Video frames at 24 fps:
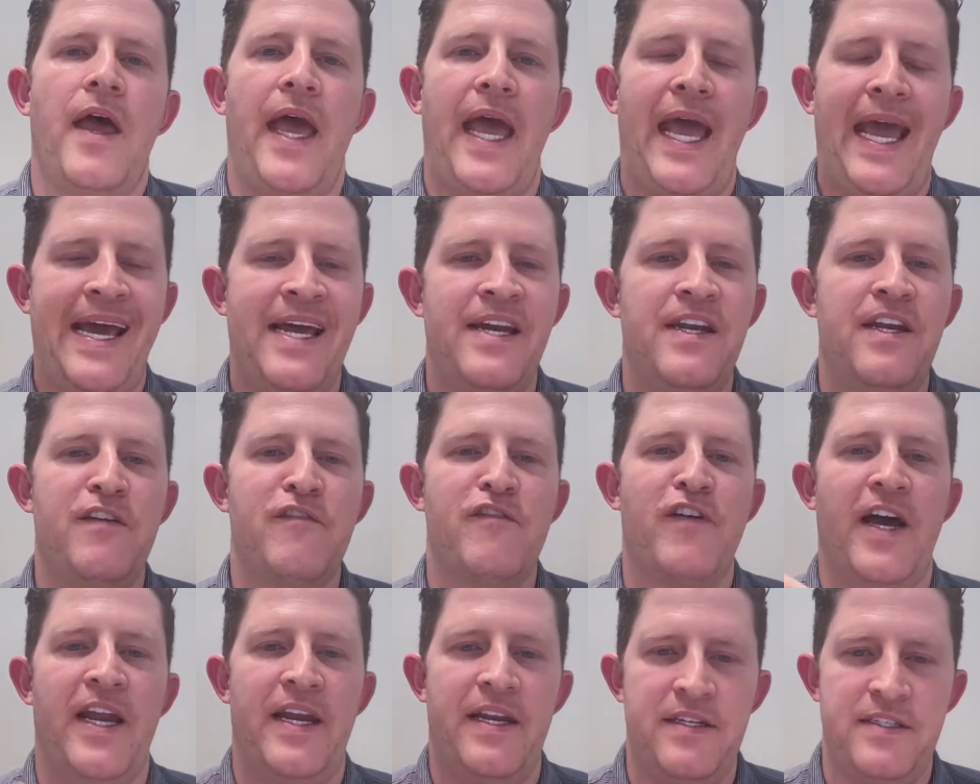and
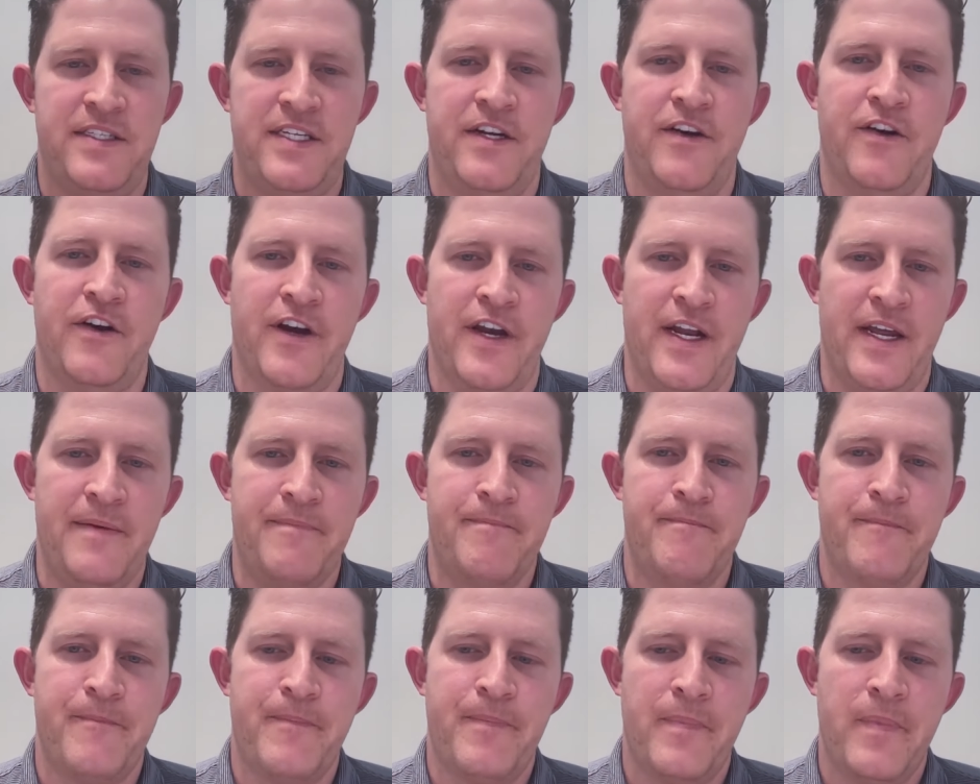inviting tyranny.
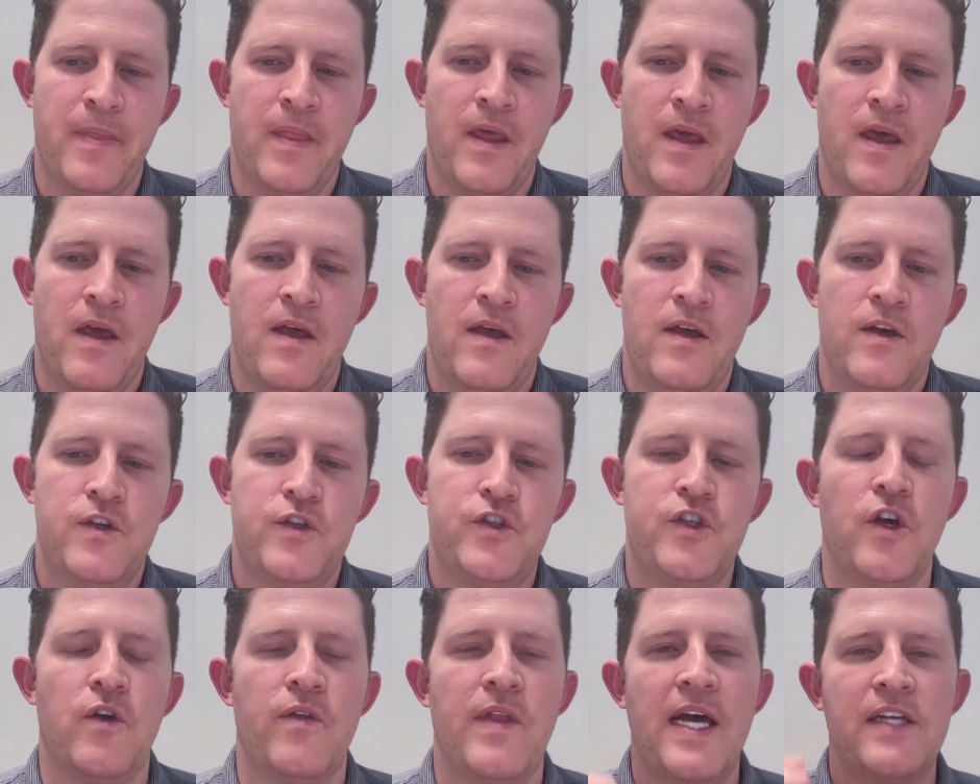
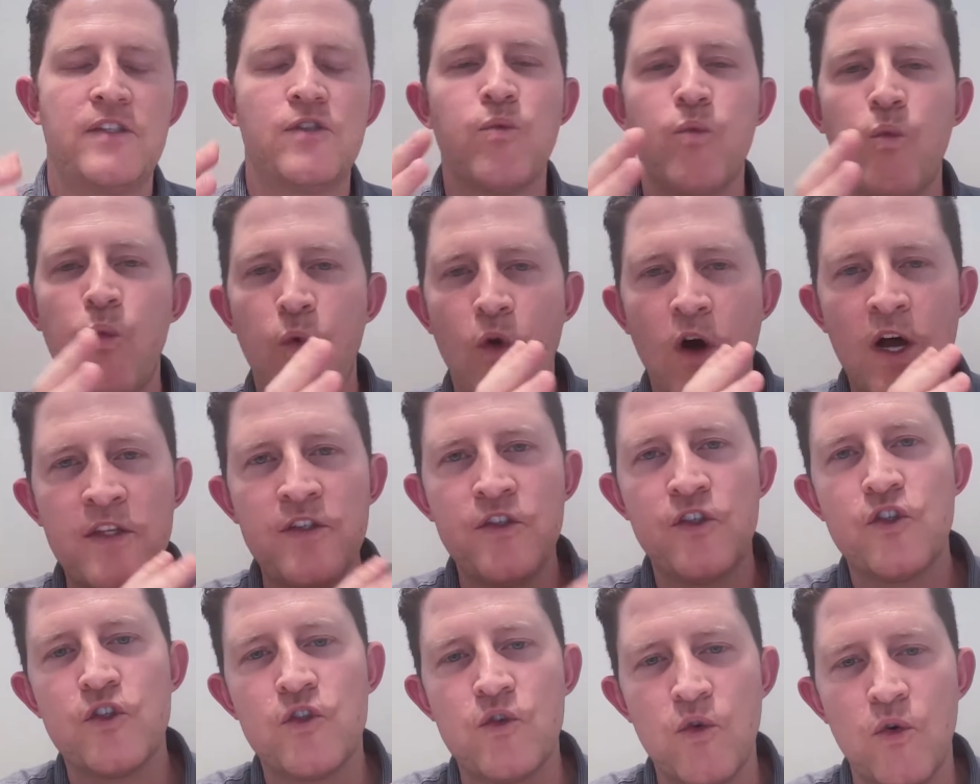So that's one
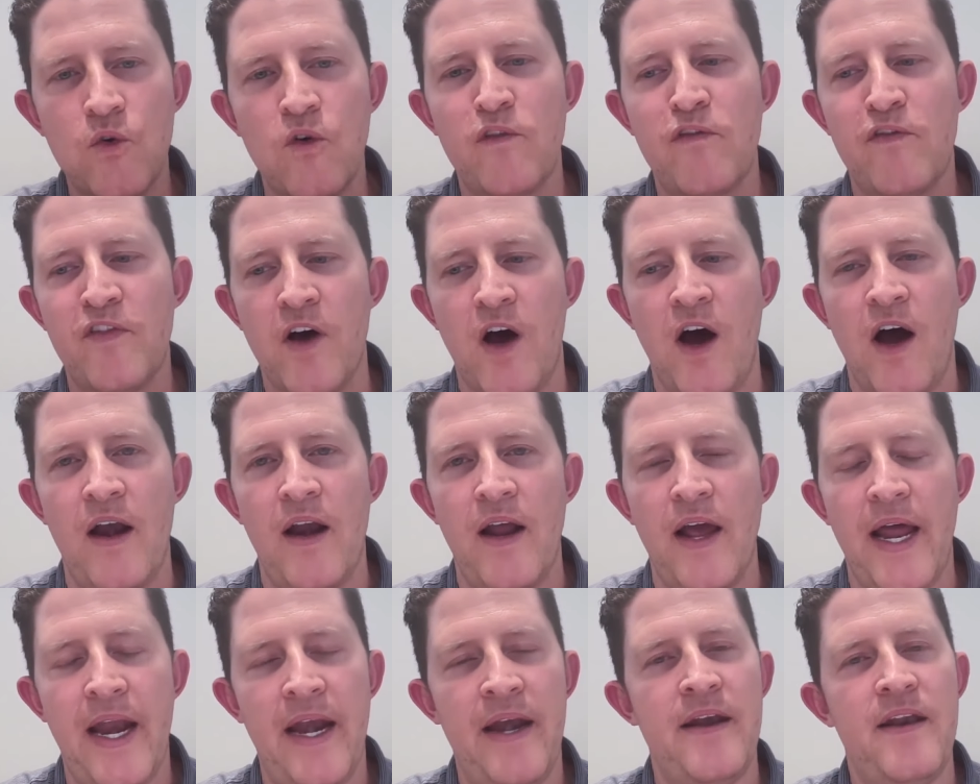school of thought.
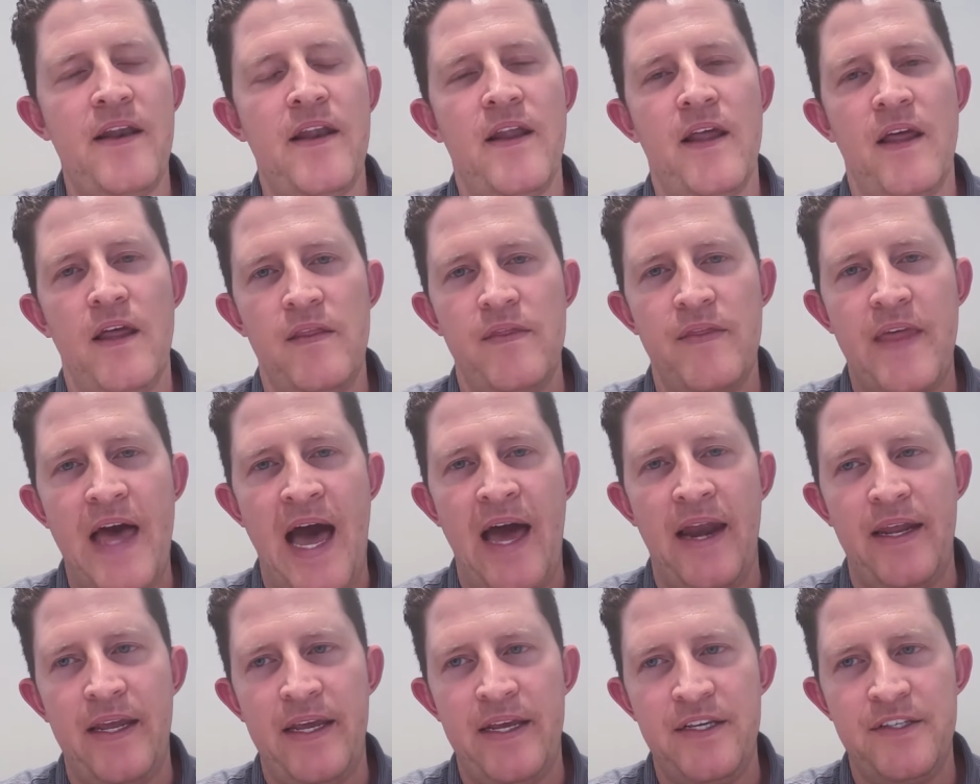And
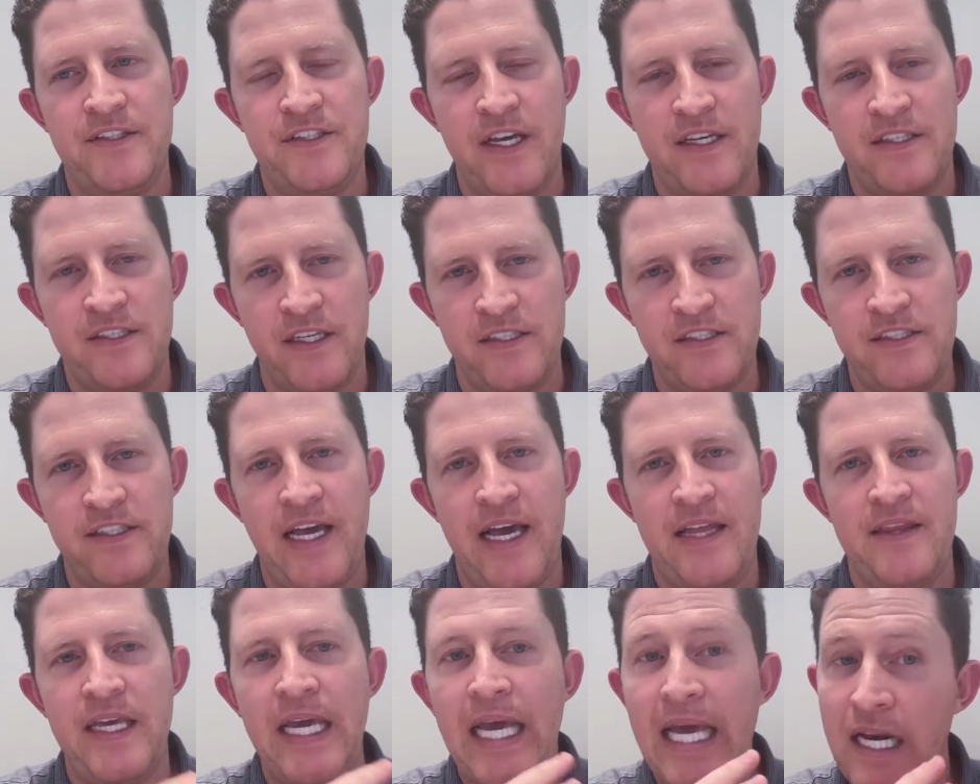that is, as I
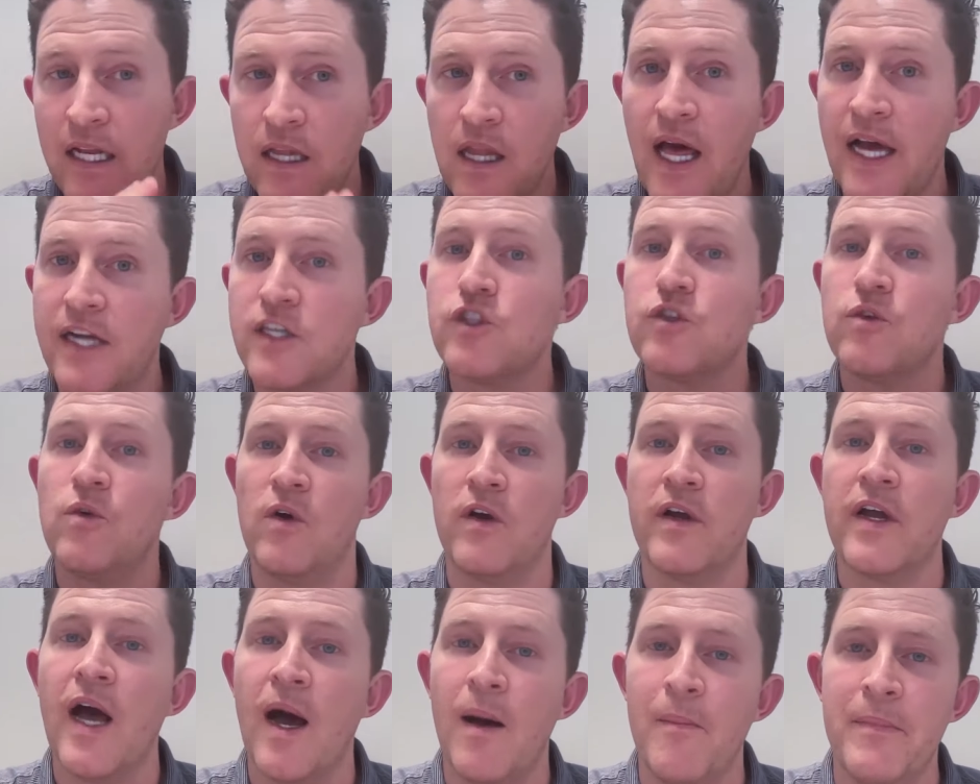said, the intellectual
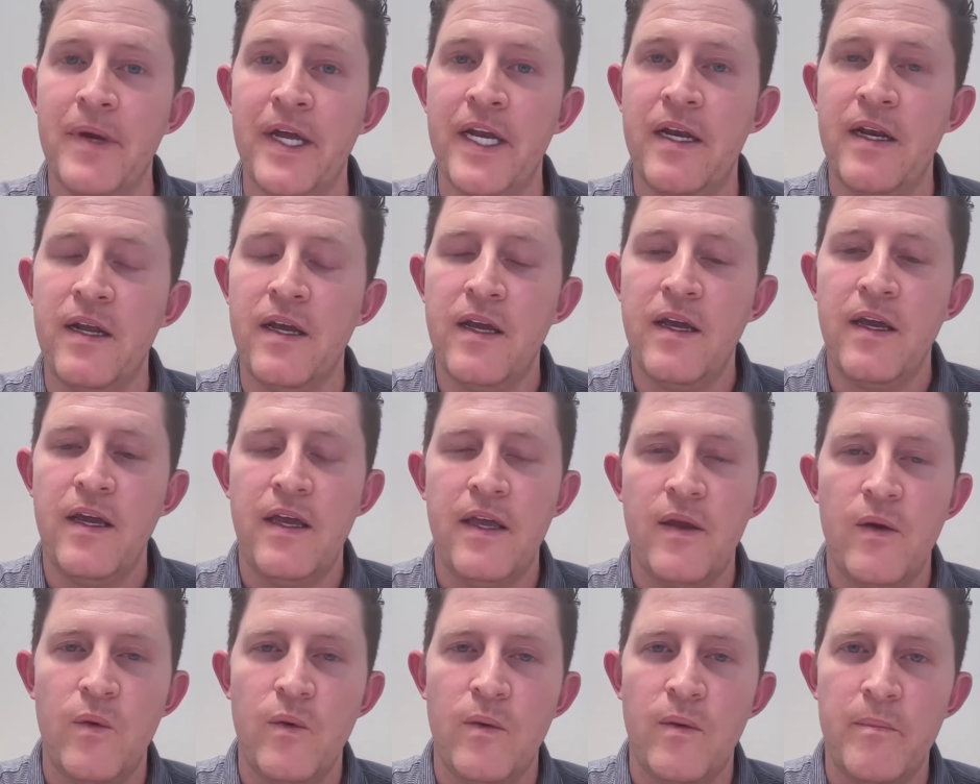incumbent,
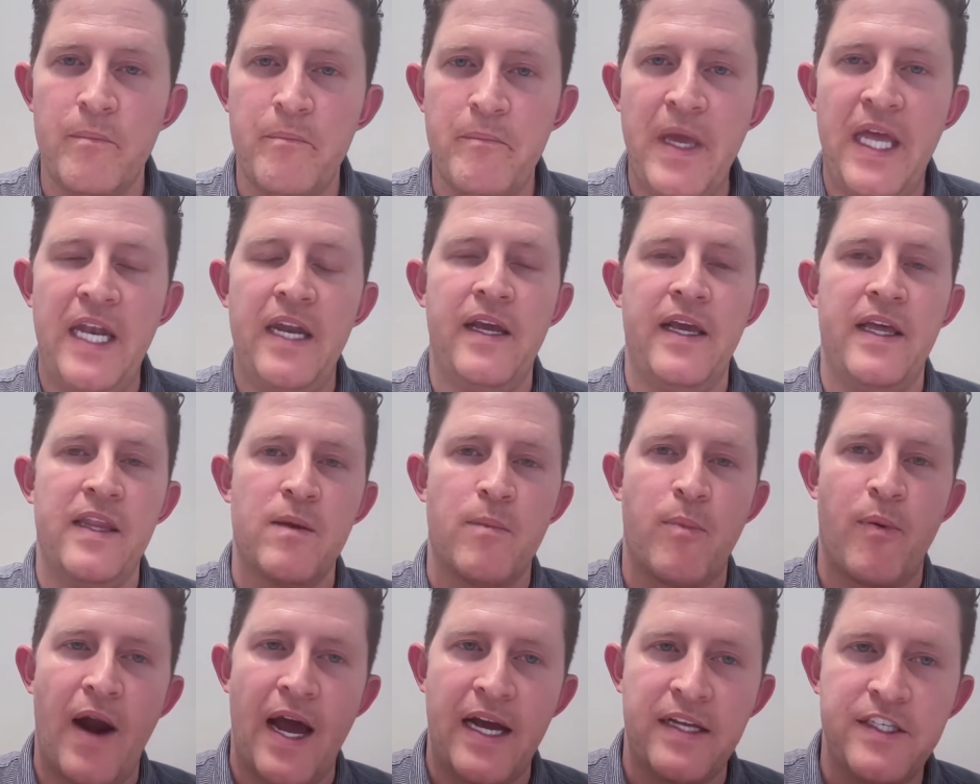meaning in the
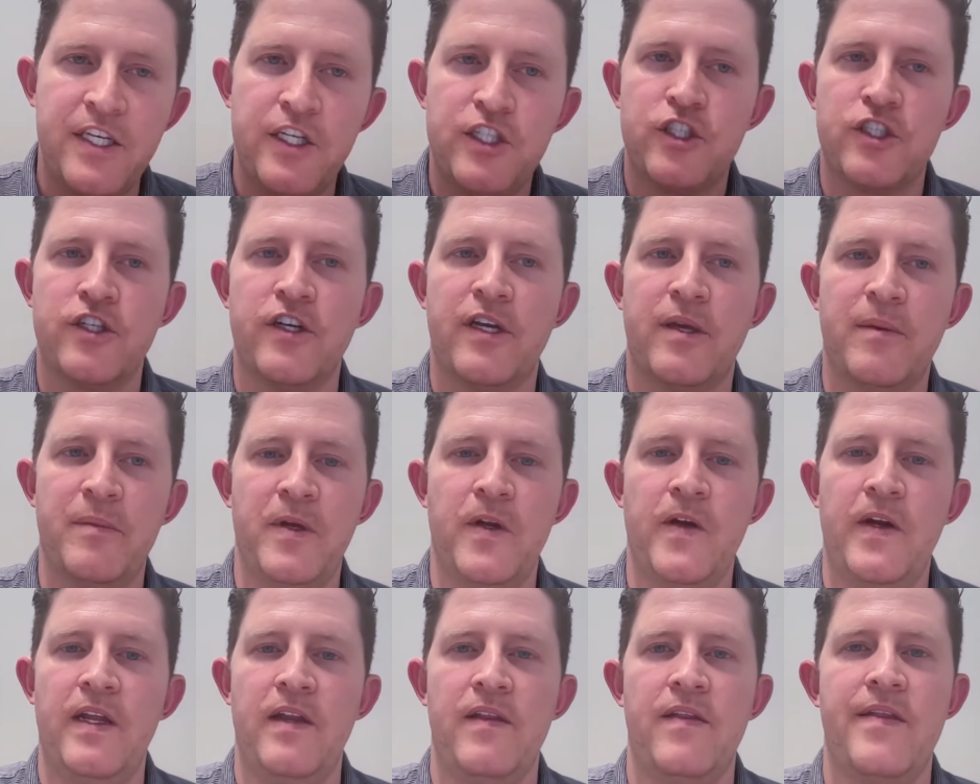practitioner
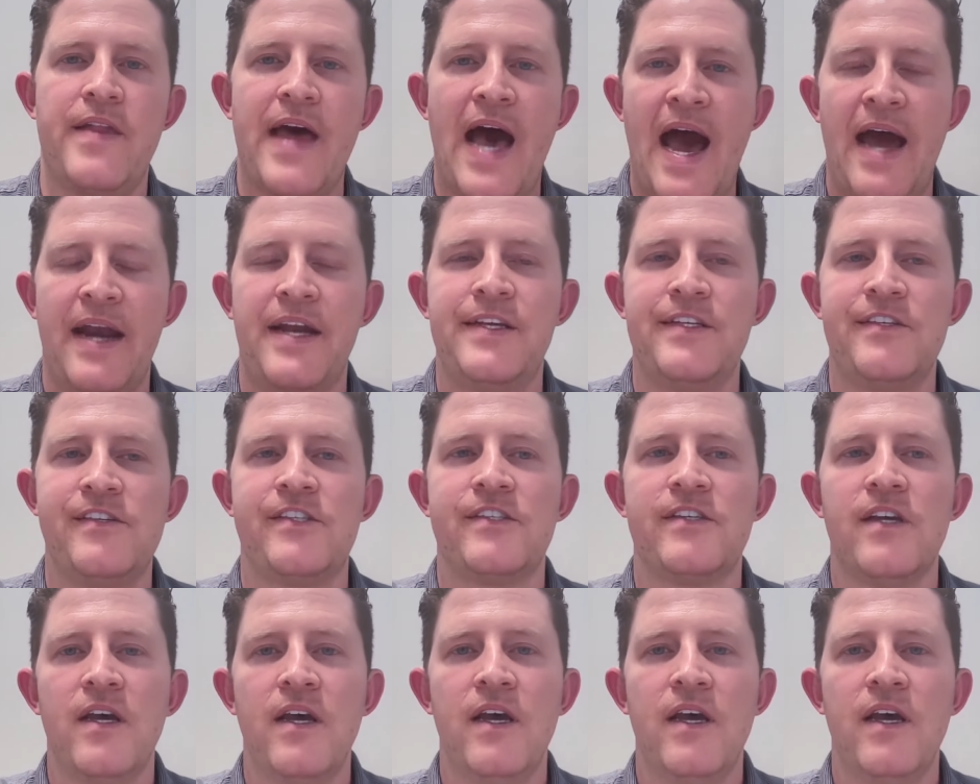community, that is